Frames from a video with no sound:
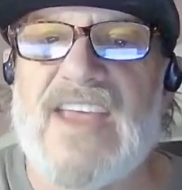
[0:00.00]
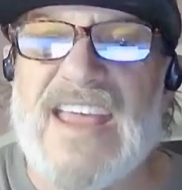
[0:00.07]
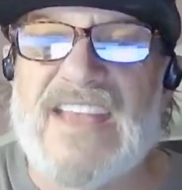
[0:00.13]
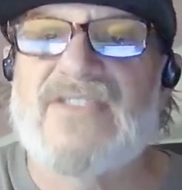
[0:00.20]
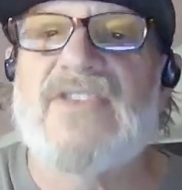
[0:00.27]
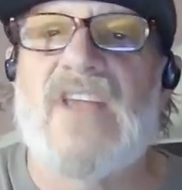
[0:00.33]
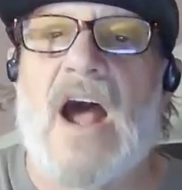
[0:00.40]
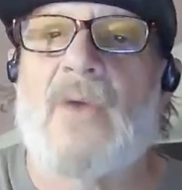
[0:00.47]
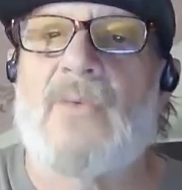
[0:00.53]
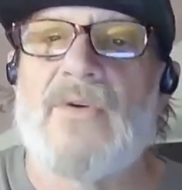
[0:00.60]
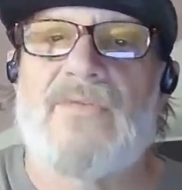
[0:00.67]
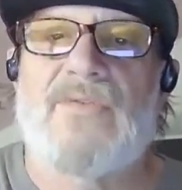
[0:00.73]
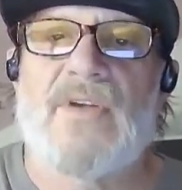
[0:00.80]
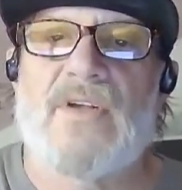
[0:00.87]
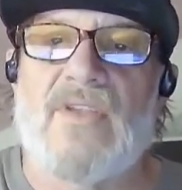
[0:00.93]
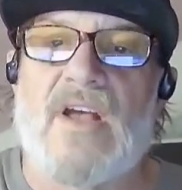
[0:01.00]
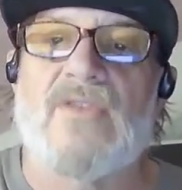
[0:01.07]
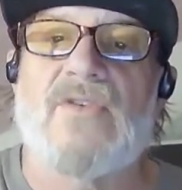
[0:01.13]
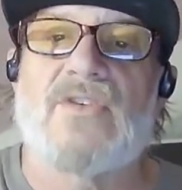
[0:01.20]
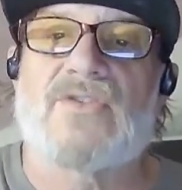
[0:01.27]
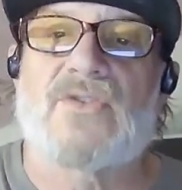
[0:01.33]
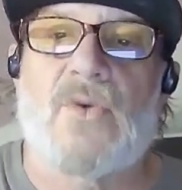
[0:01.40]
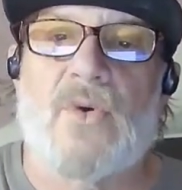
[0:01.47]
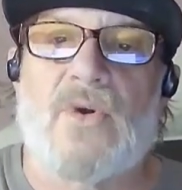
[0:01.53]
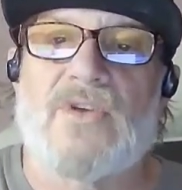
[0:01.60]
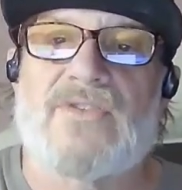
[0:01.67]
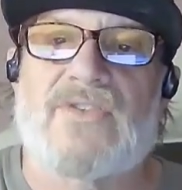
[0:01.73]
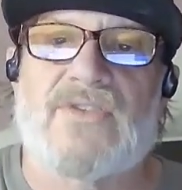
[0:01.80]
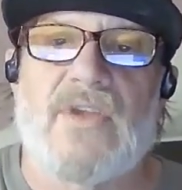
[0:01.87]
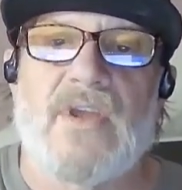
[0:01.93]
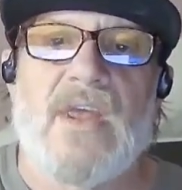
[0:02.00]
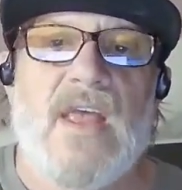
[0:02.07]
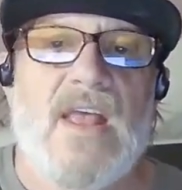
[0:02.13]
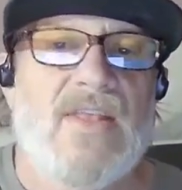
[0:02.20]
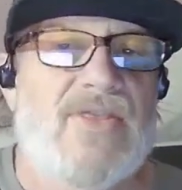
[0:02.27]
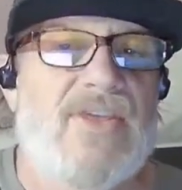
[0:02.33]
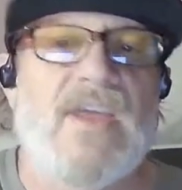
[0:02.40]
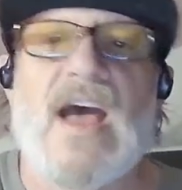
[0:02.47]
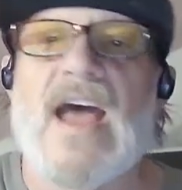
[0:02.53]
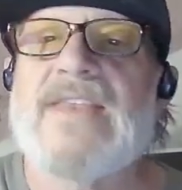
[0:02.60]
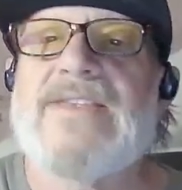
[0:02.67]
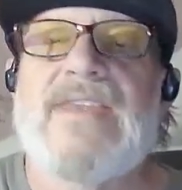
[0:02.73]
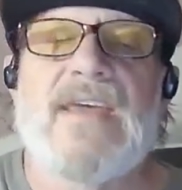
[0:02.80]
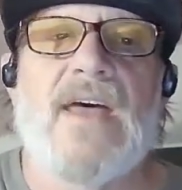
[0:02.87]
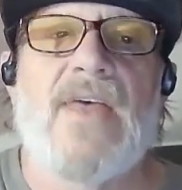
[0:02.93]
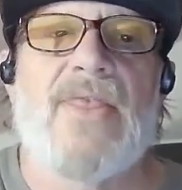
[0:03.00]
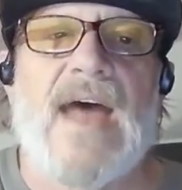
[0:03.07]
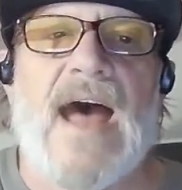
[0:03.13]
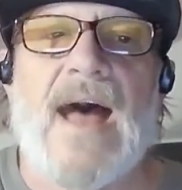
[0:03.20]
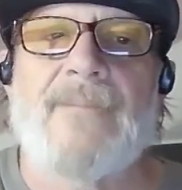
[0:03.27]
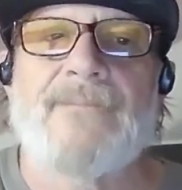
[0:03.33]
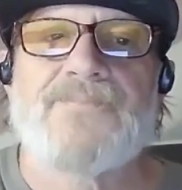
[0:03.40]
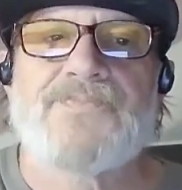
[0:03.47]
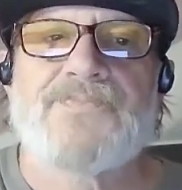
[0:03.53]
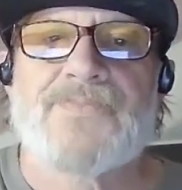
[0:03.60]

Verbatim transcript: is not revealed underscores the idea that